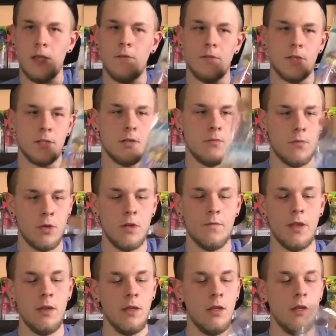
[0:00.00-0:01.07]
give it to someone if
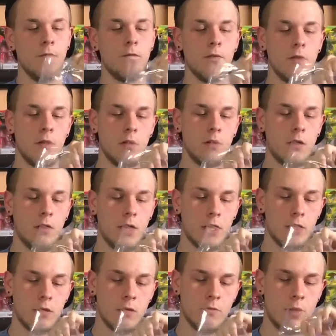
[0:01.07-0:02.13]
they need it for their
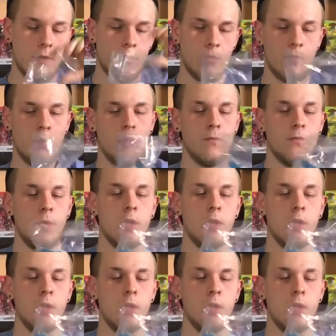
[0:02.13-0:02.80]
collection or whatever. But